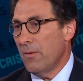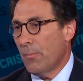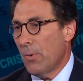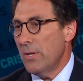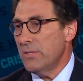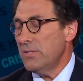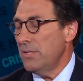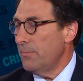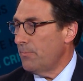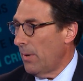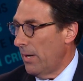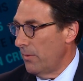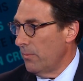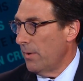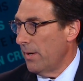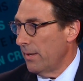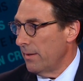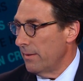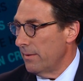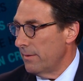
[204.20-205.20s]
president, by the
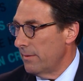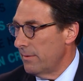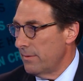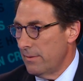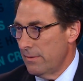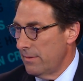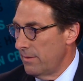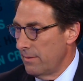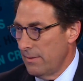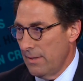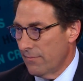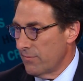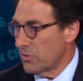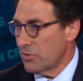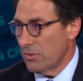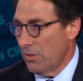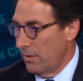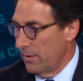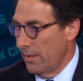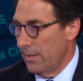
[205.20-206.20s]
way, never
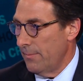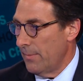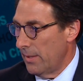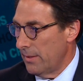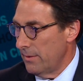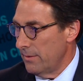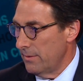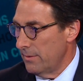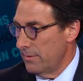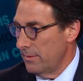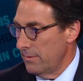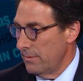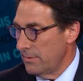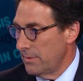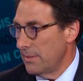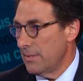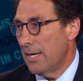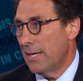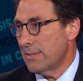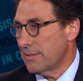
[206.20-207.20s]
saw an email,
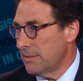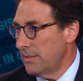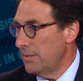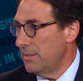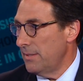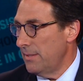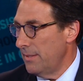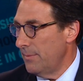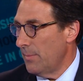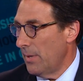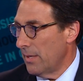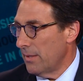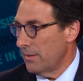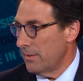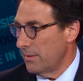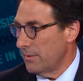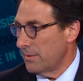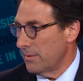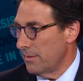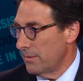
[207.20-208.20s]
did not see the email
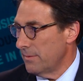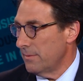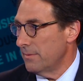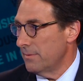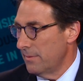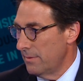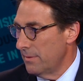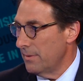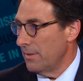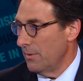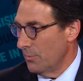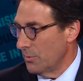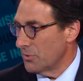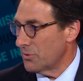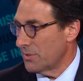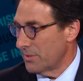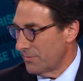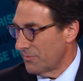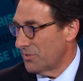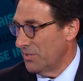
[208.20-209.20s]
until it
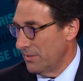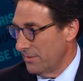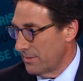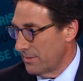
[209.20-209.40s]
was seen